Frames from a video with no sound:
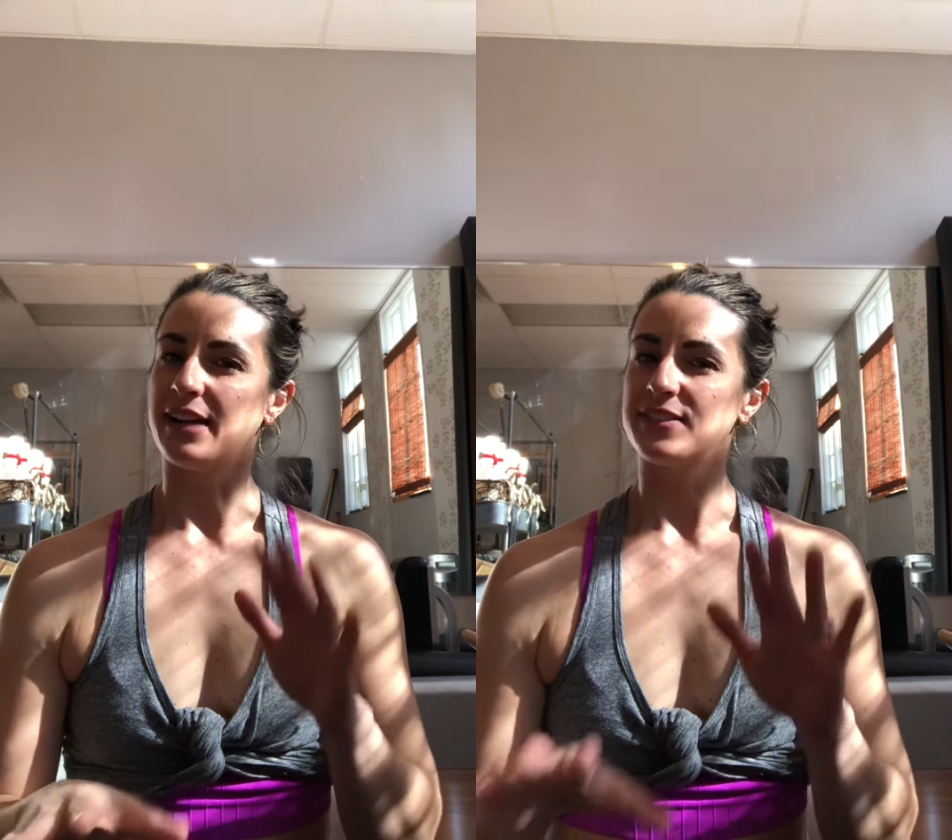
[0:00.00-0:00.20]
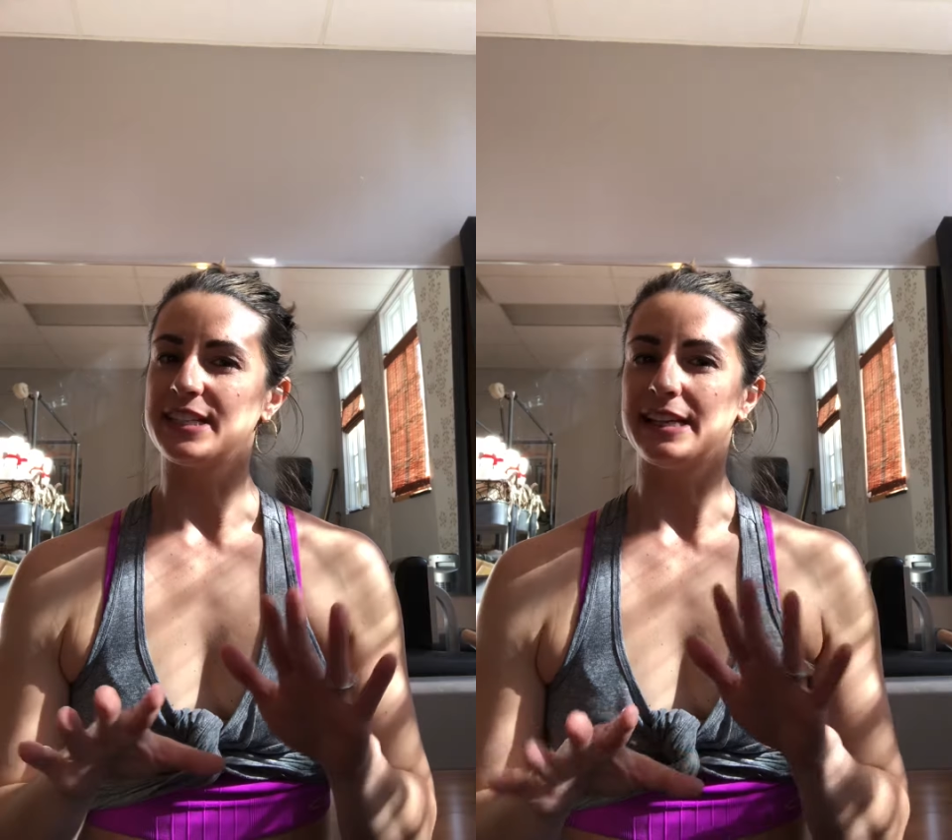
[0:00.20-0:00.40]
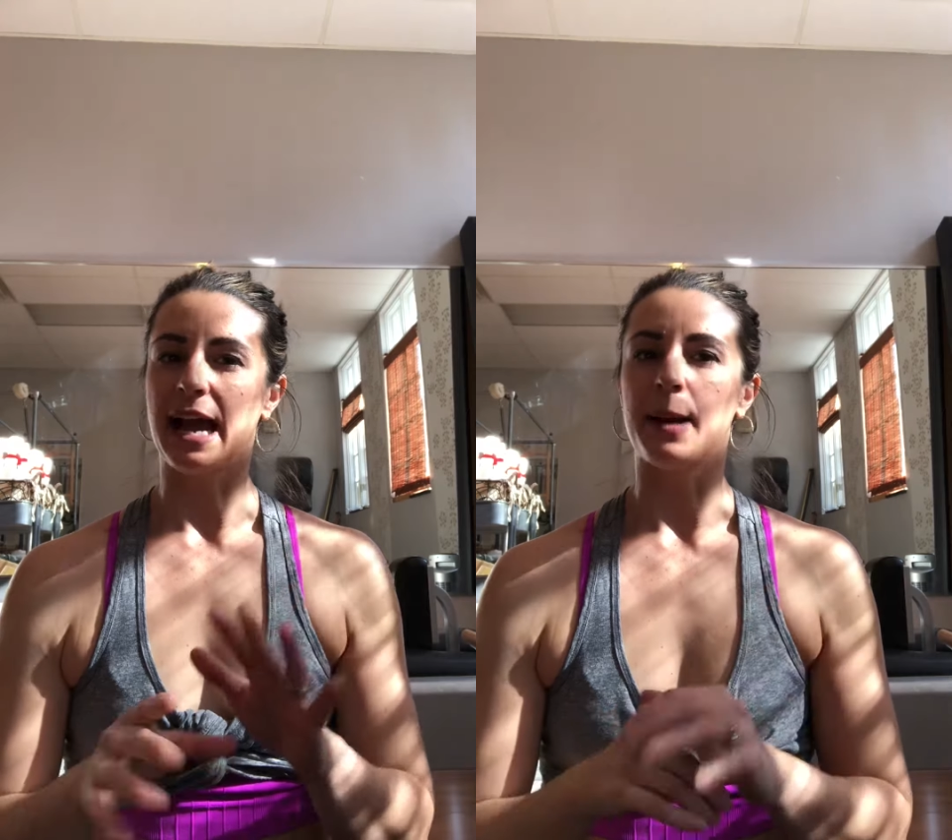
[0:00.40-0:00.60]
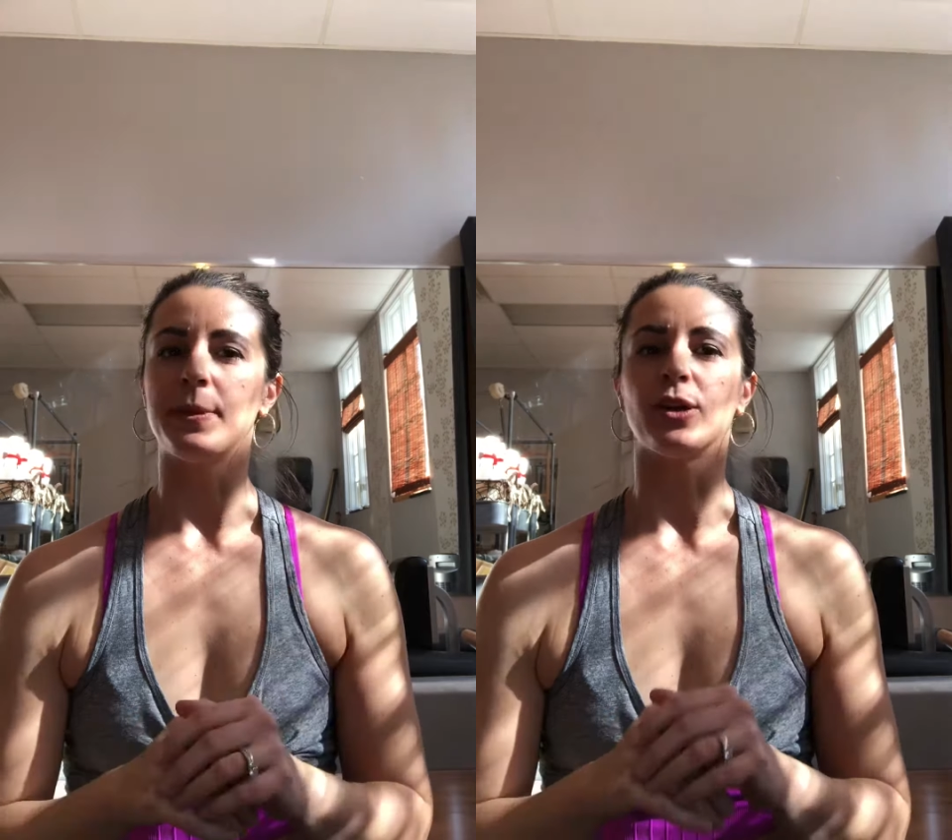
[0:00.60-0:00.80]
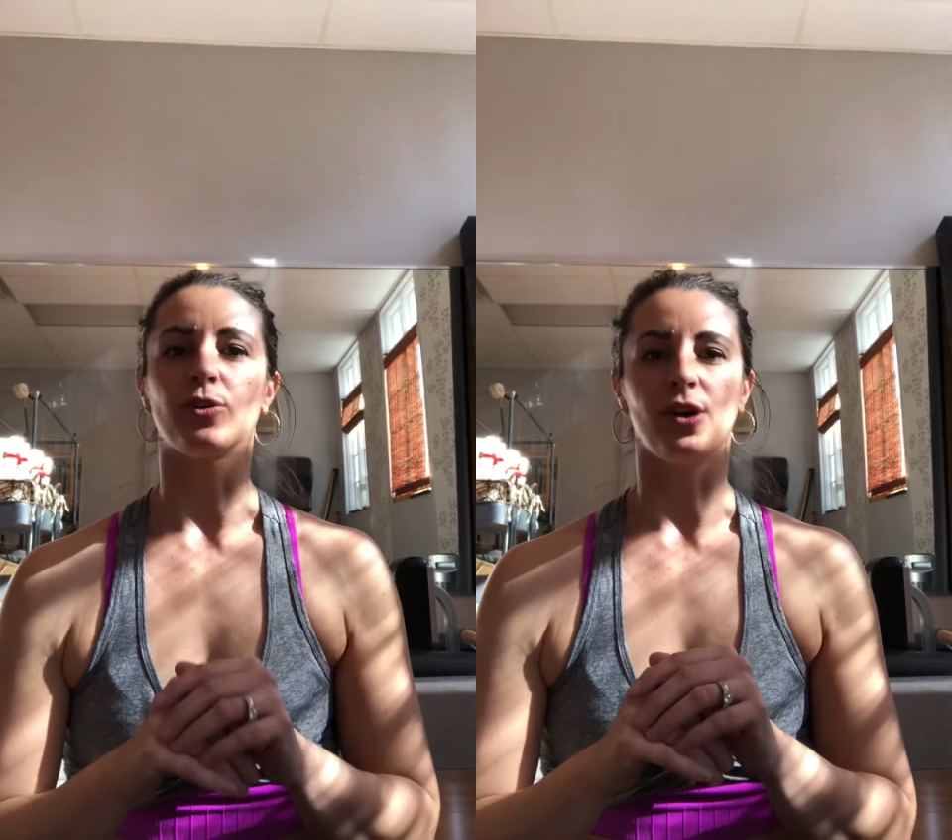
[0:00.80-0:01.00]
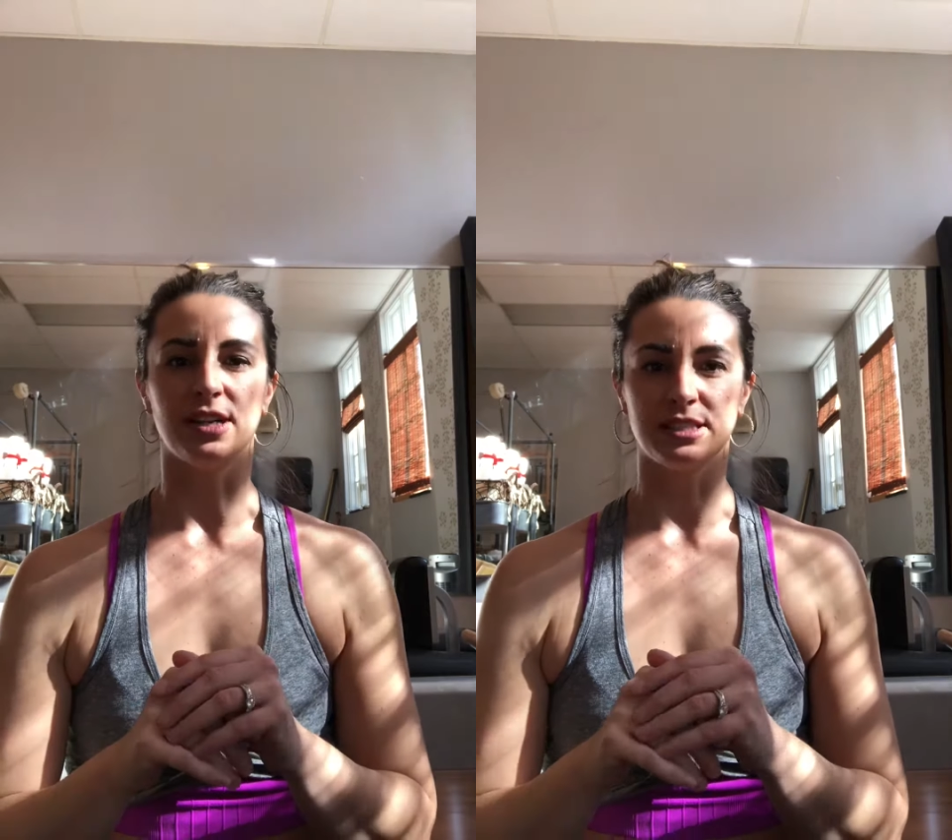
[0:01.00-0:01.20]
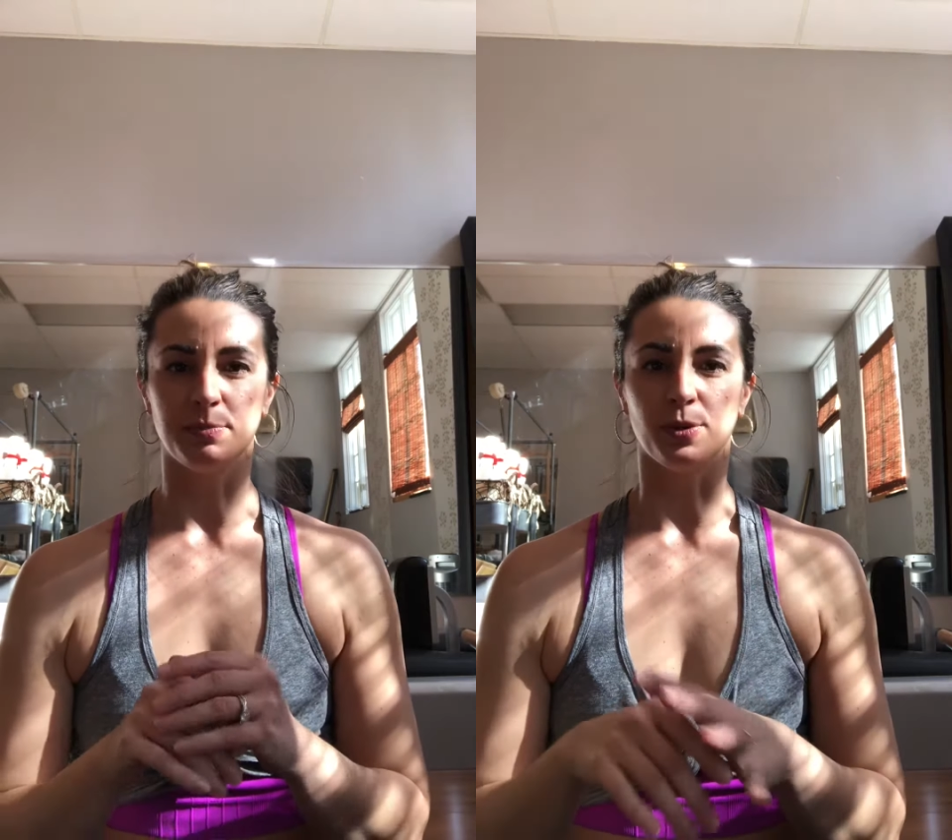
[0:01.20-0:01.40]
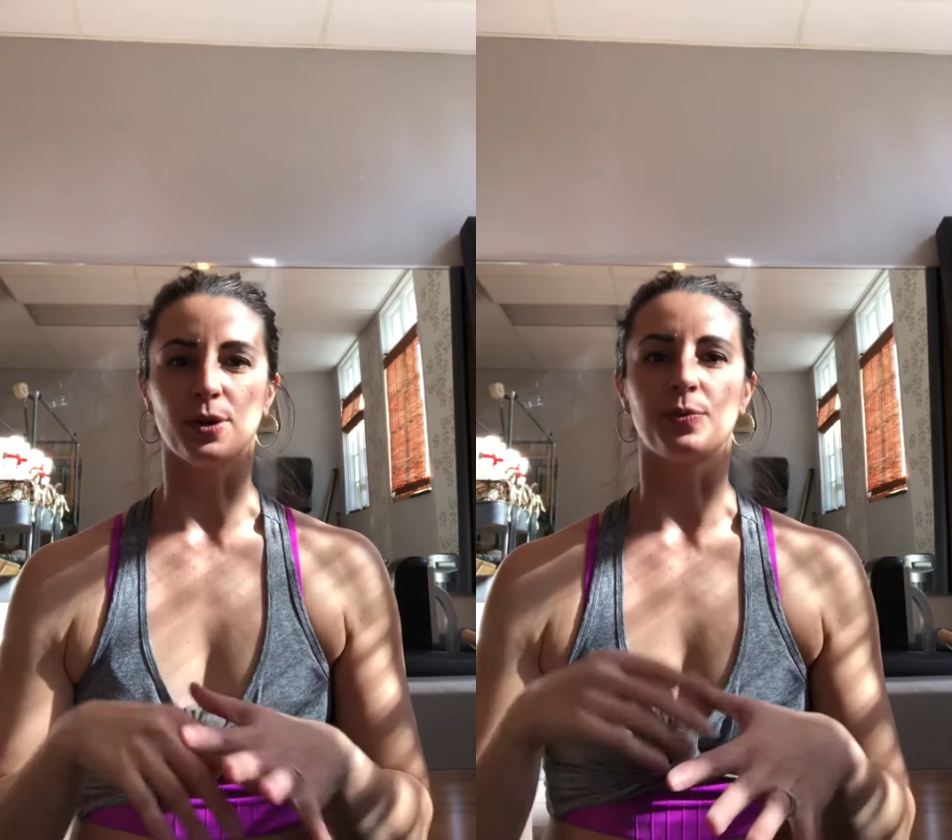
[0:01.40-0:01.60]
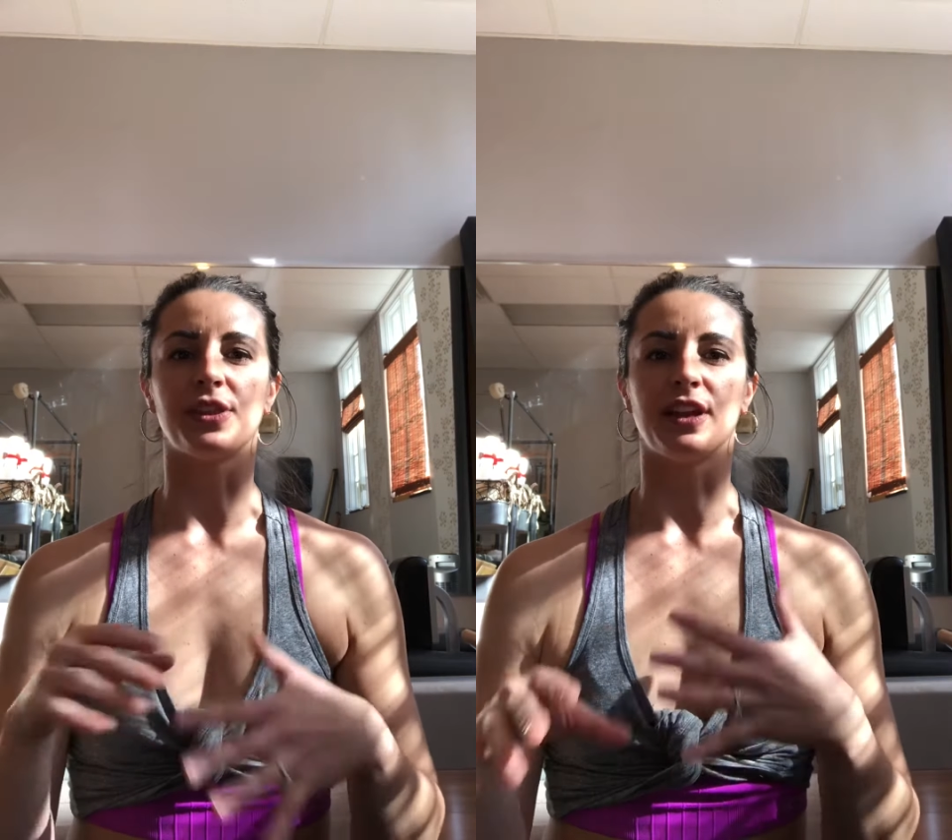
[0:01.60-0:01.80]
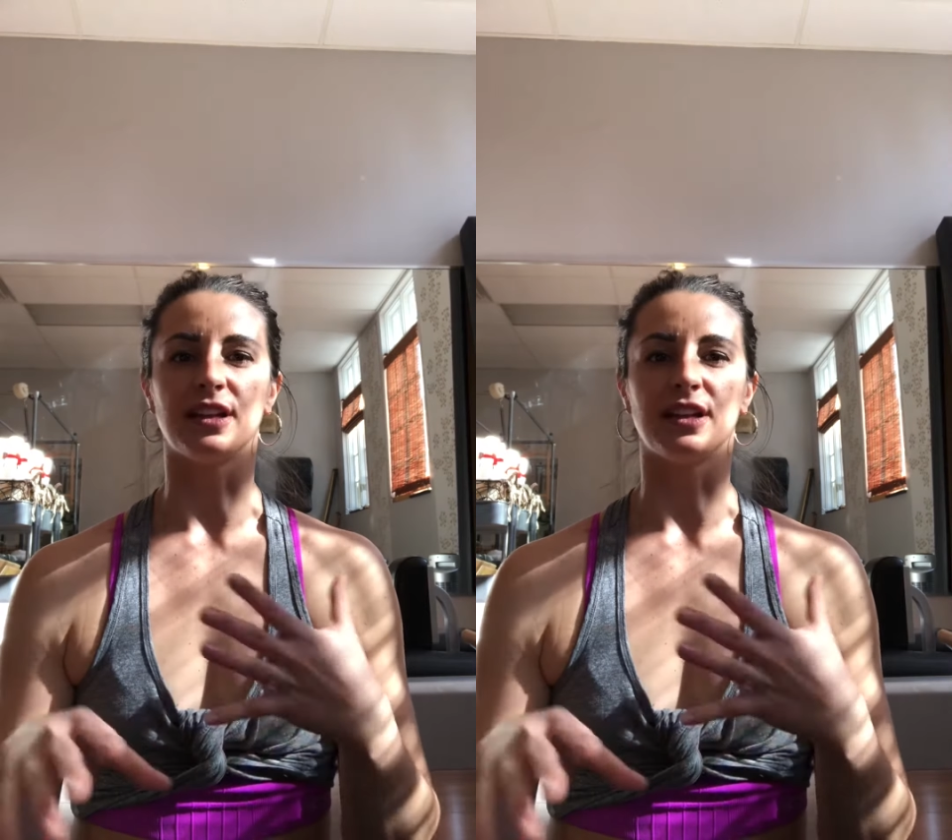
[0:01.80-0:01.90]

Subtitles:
of seeing happen across the board within